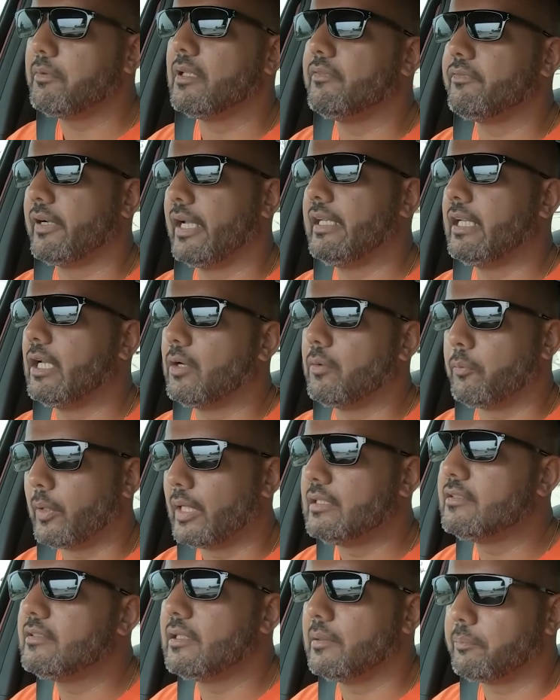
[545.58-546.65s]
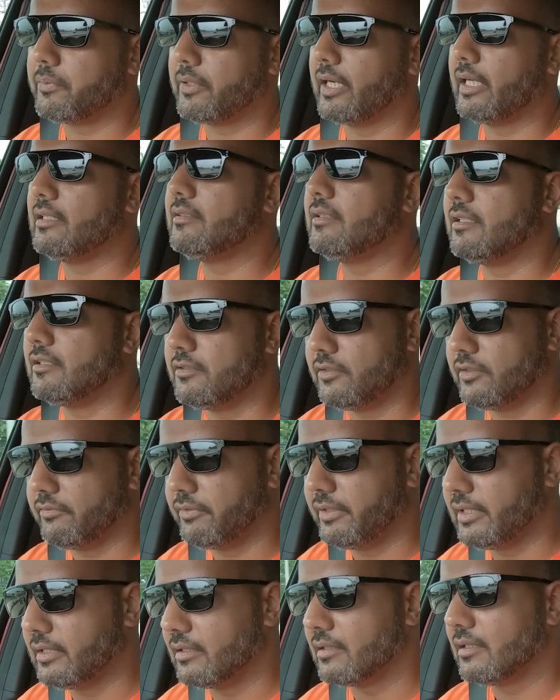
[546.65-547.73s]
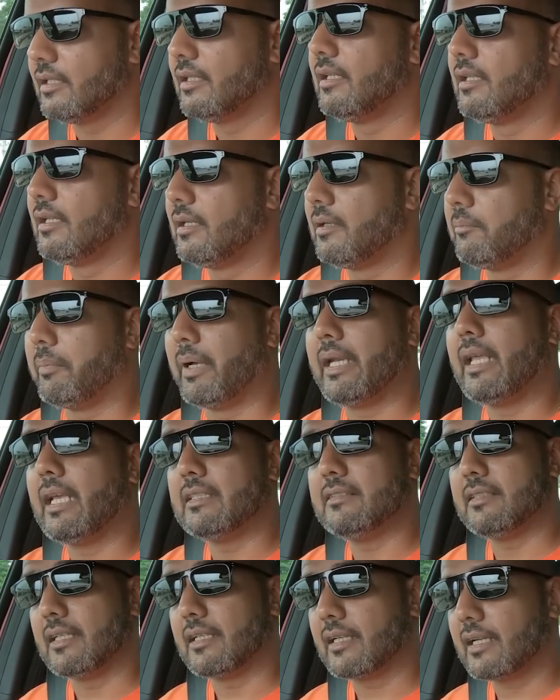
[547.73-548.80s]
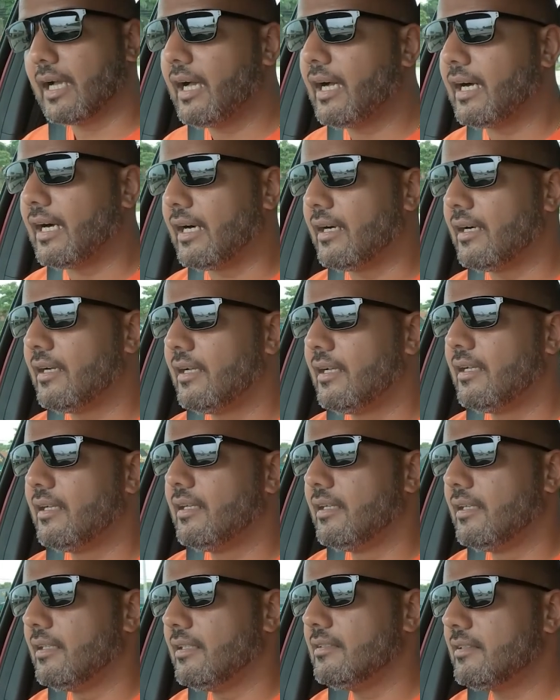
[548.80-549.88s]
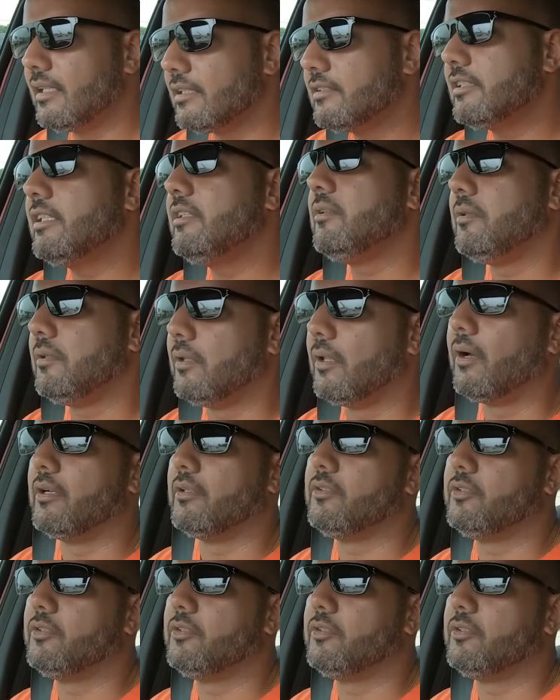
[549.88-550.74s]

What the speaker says: we'll find out once the price is revealed. But as a car, it's actually not